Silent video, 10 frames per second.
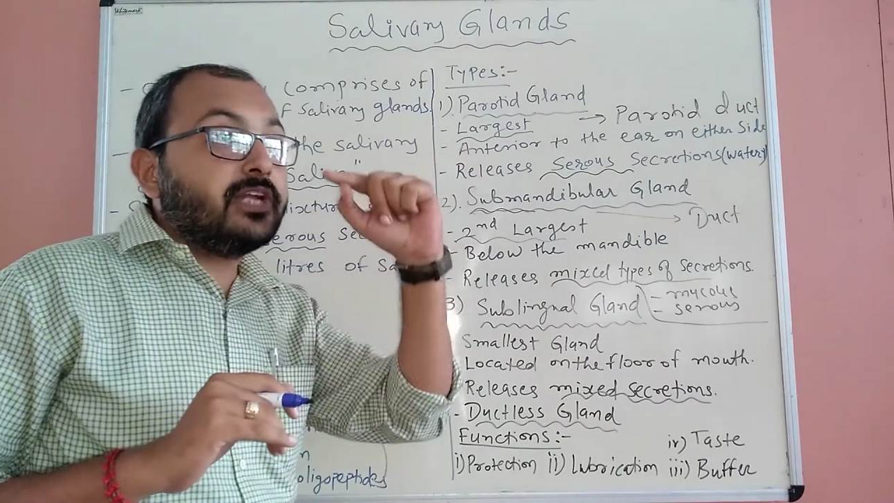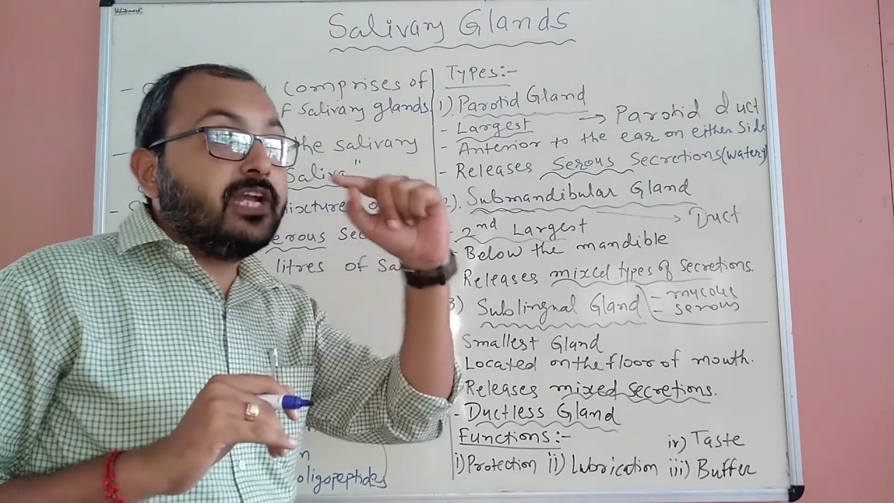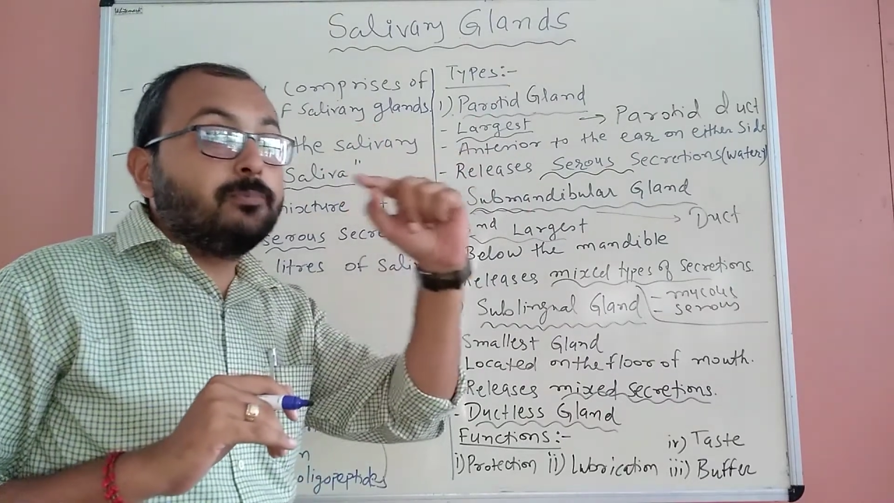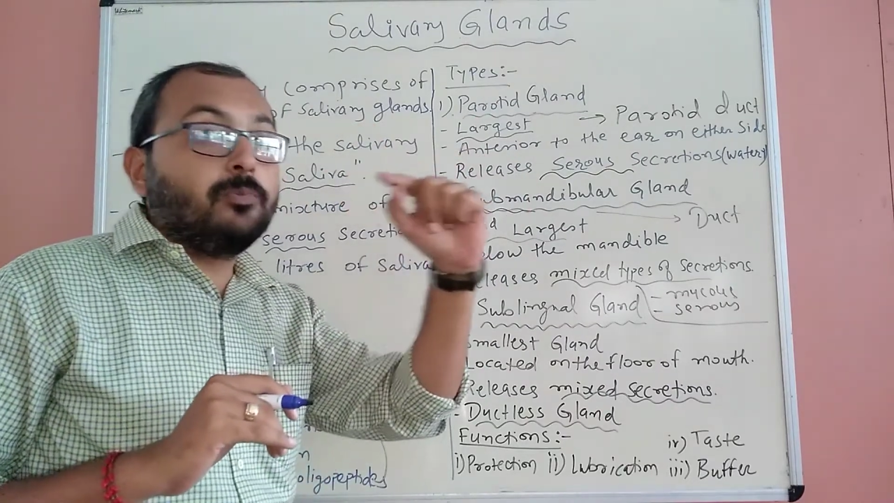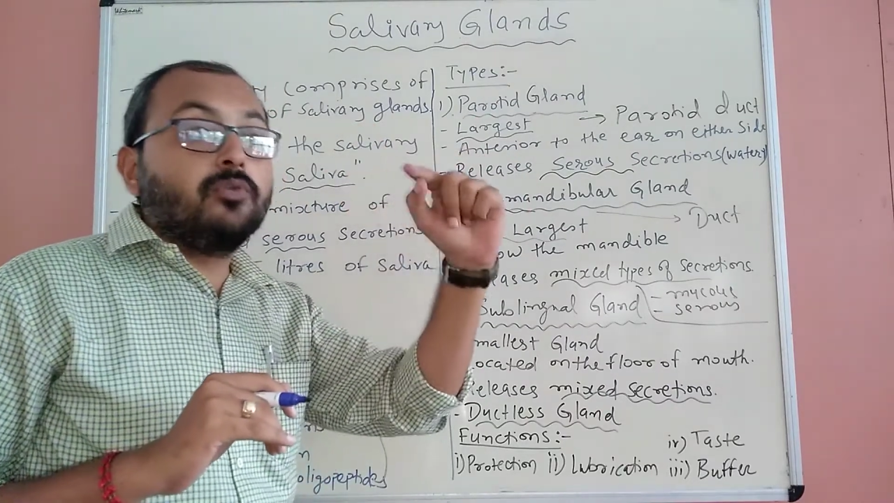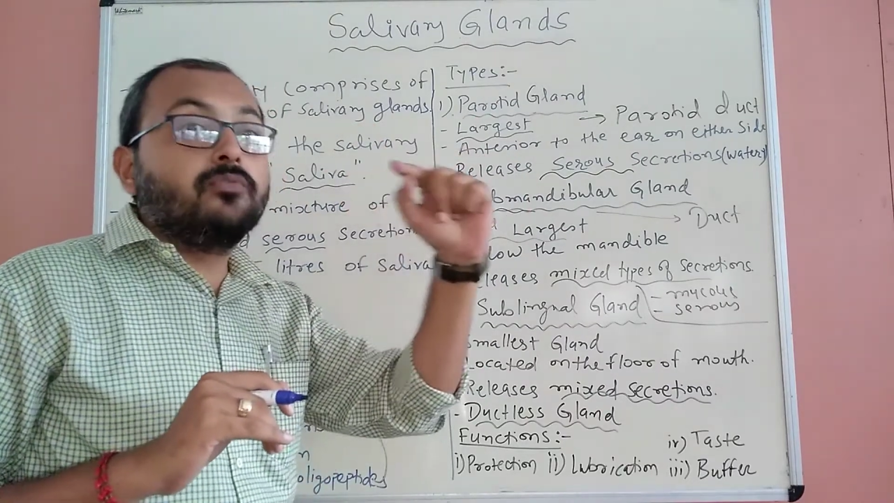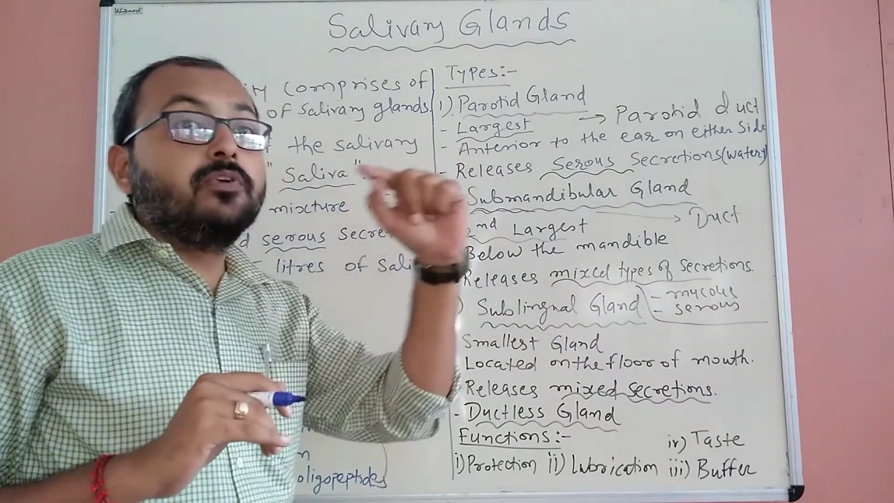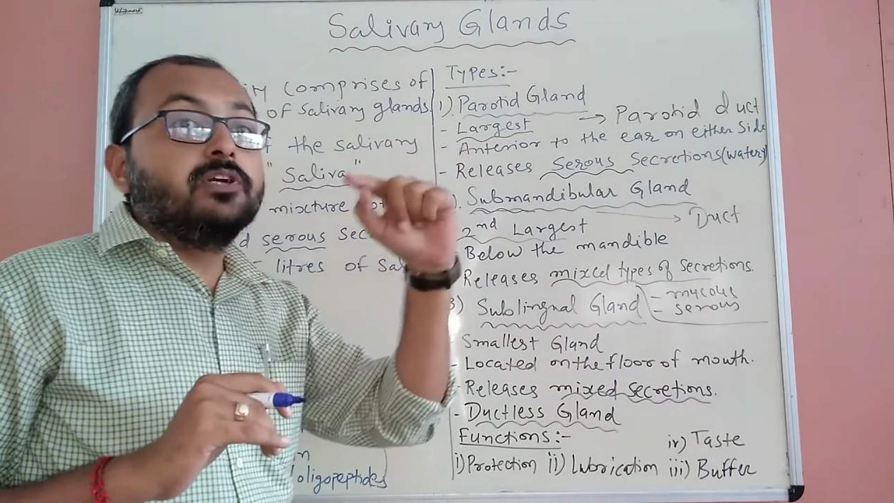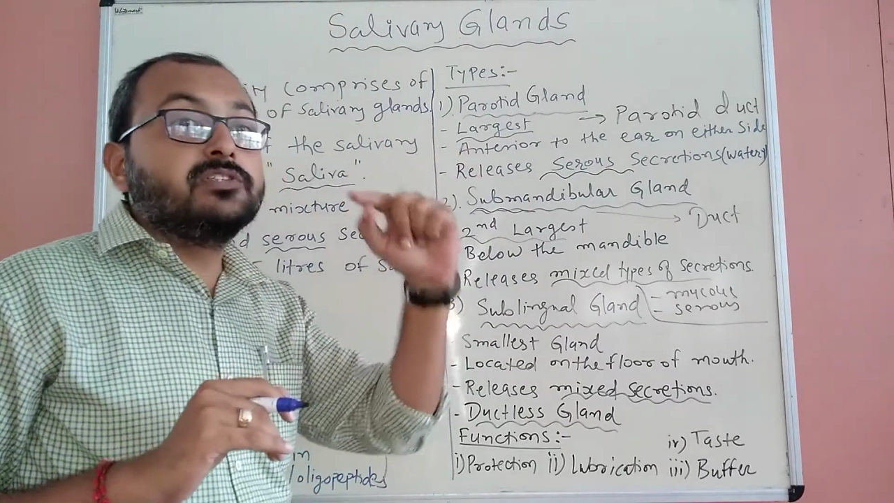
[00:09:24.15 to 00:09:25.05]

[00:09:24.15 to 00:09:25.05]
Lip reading: type of